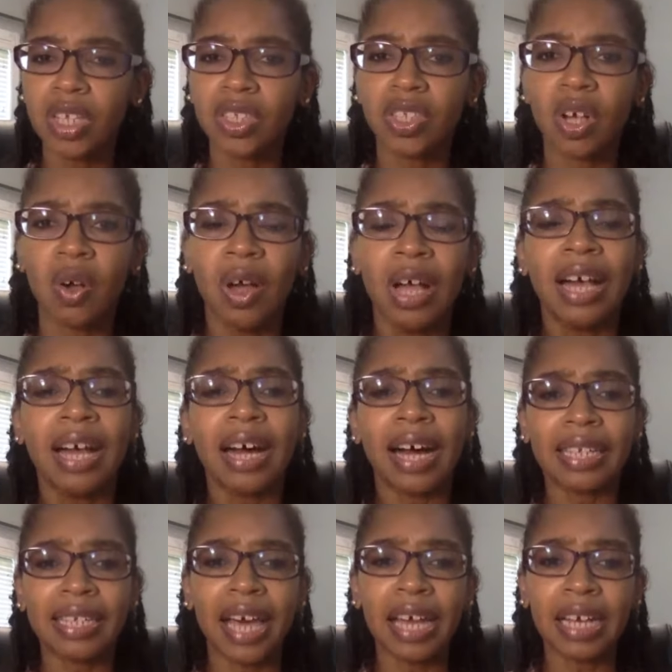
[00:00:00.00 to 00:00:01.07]
So
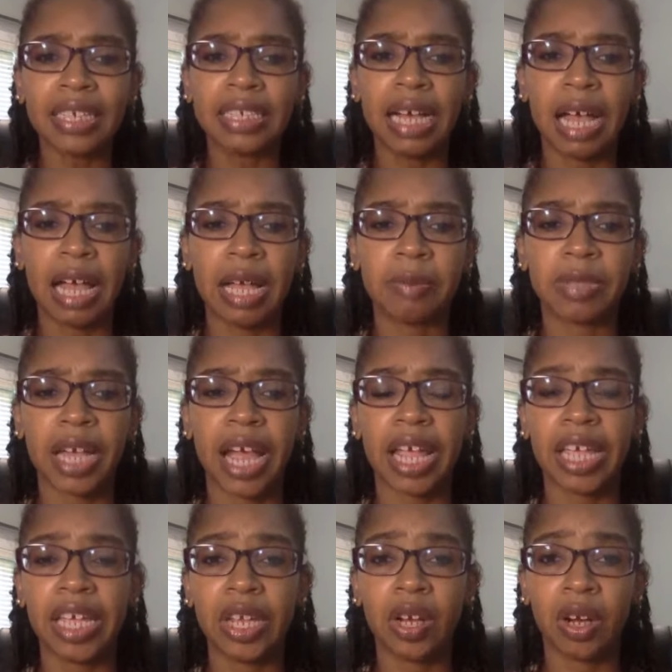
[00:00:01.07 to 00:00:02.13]
a lot of times
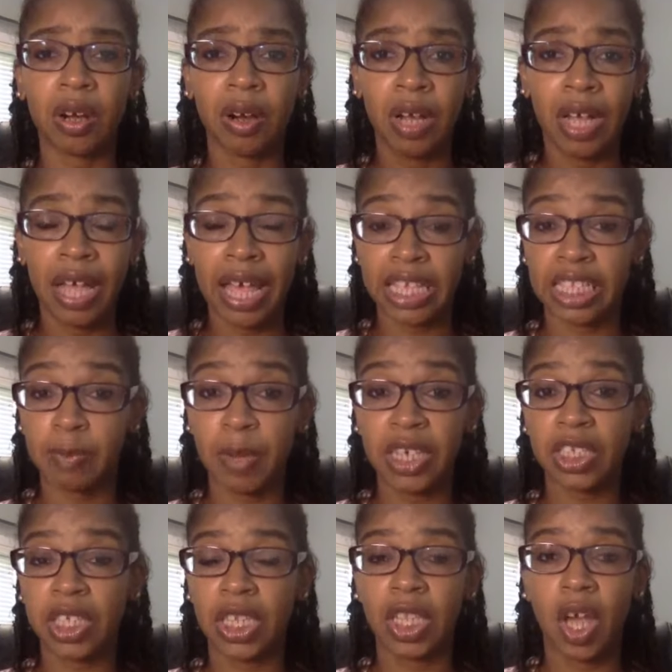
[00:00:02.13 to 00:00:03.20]
I hear,
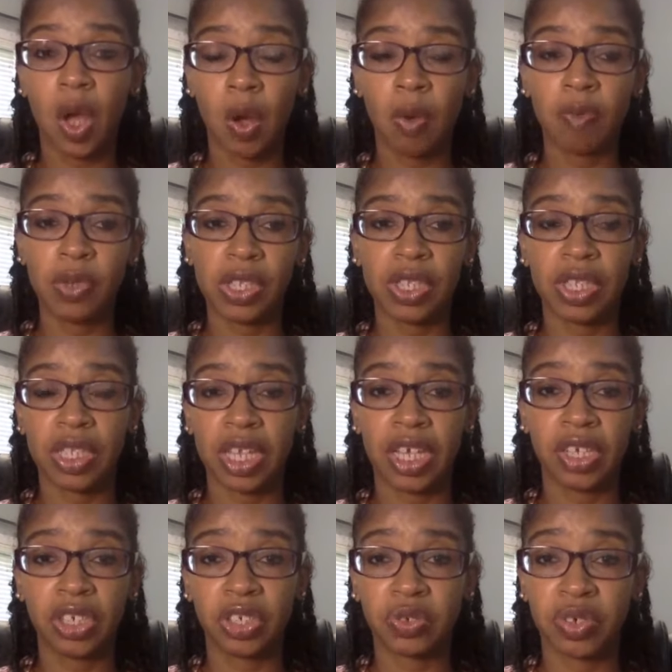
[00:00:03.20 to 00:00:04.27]
especially in the home business
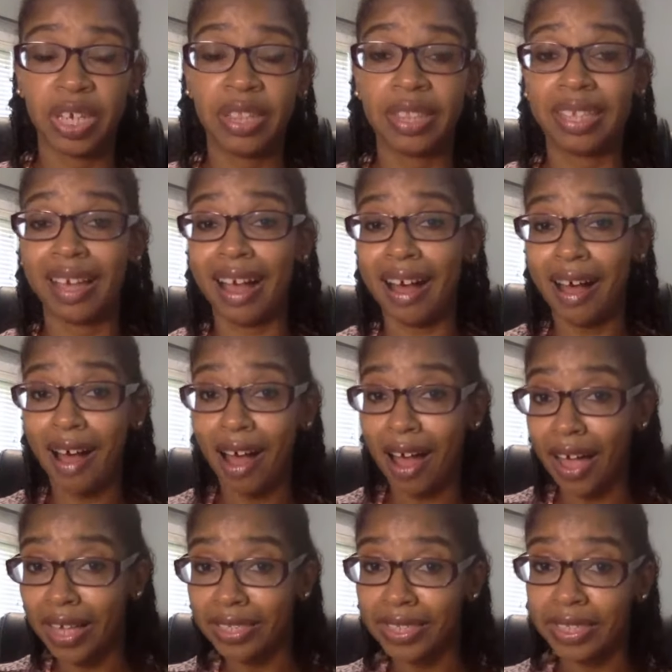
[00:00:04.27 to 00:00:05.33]
industry, the
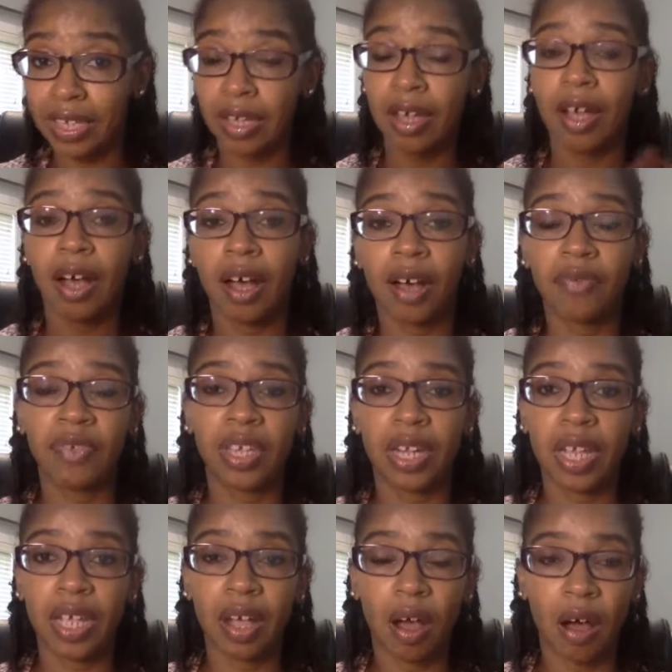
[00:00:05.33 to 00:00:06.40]
odds of
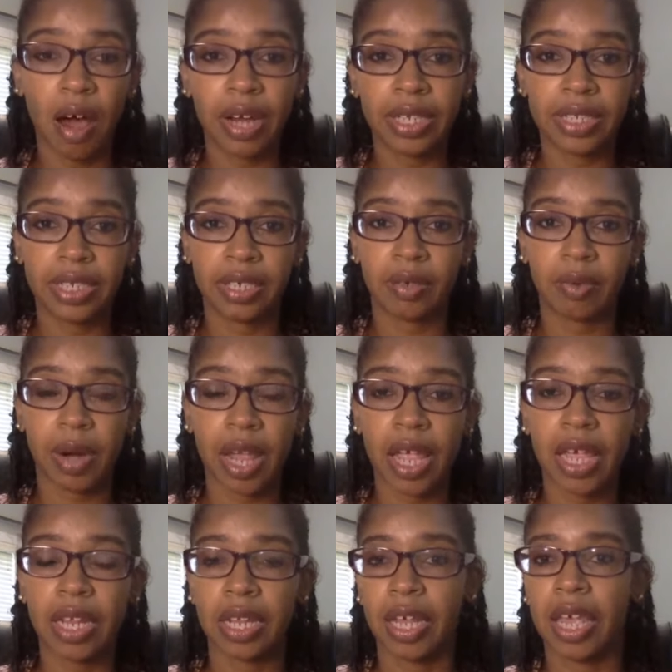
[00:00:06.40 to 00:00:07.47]
getting audited,
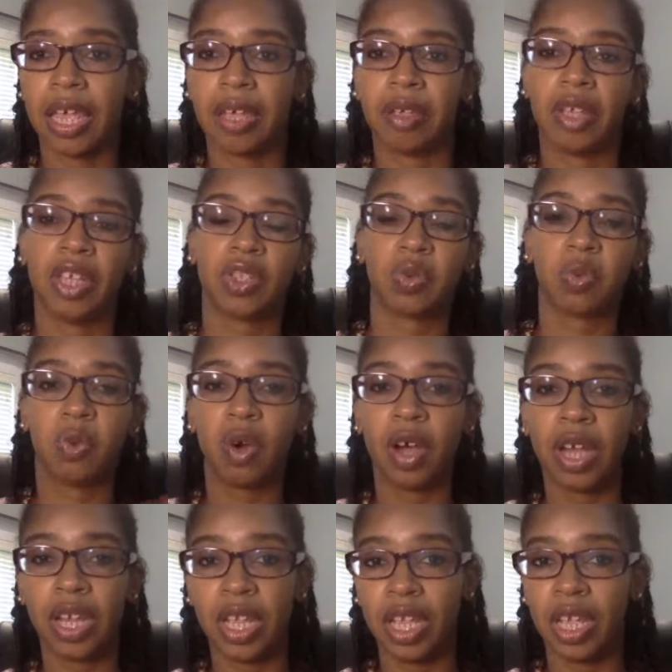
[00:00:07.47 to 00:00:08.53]
right? Like it's
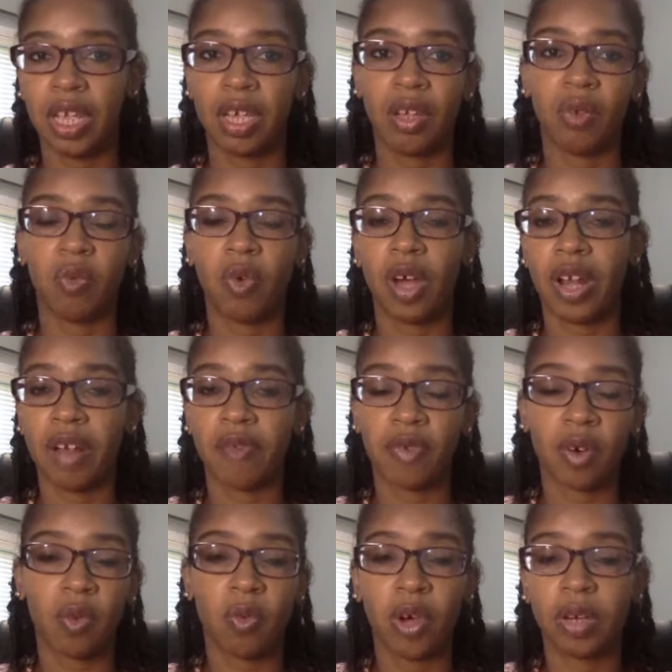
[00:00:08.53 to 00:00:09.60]
one in
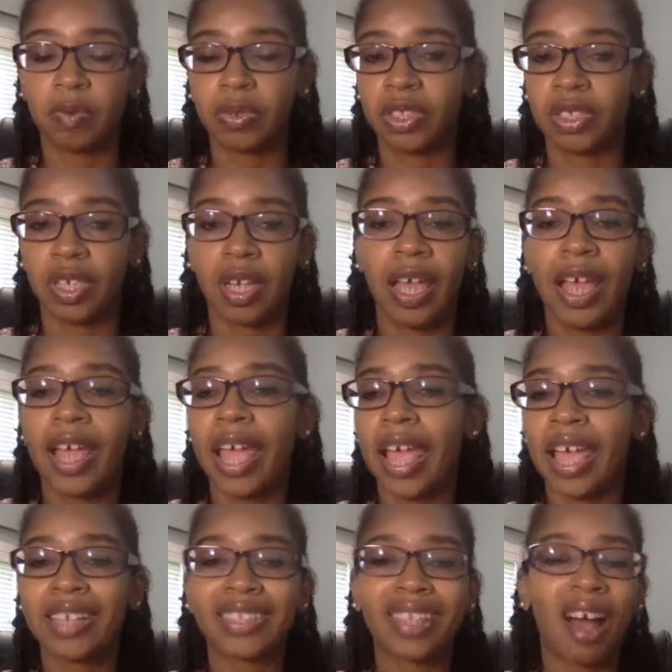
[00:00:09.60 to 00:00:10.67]
whatever, 1%.
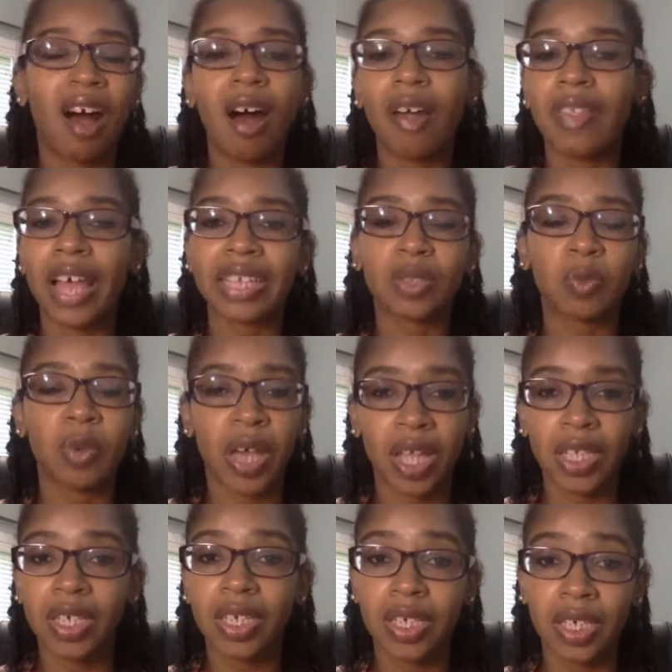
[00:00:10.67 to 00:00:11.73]
It's all that's
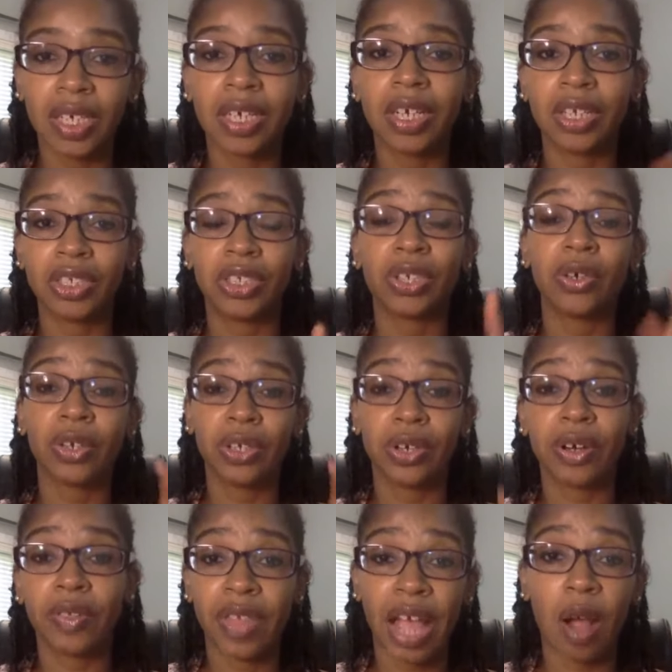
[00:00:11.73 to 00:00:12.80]
well and good until
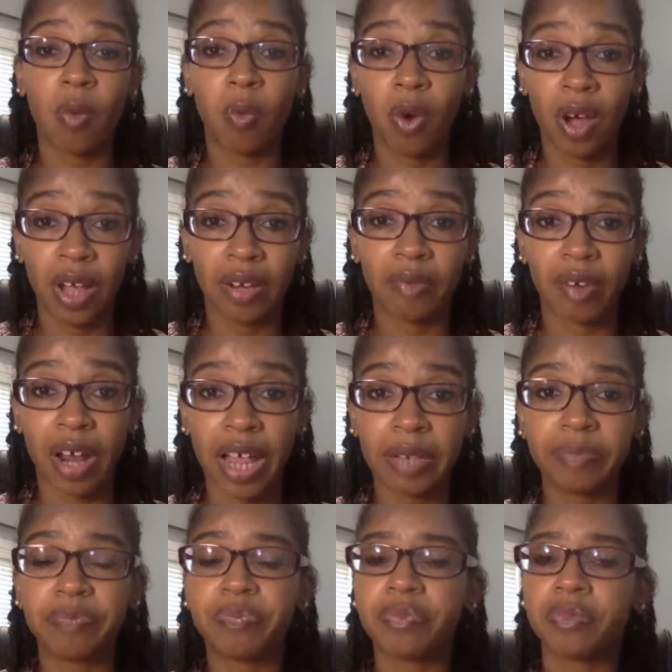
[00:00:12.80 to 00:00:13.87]
you're that one,
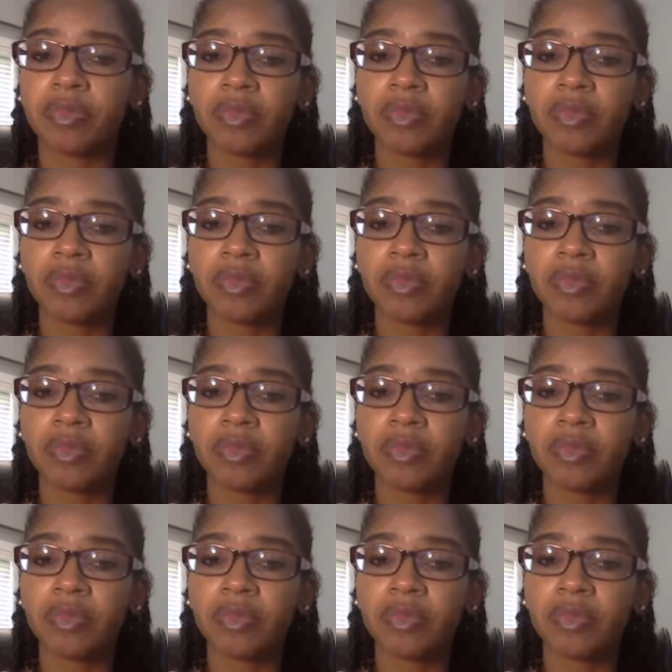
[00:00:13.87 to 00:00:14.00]
right?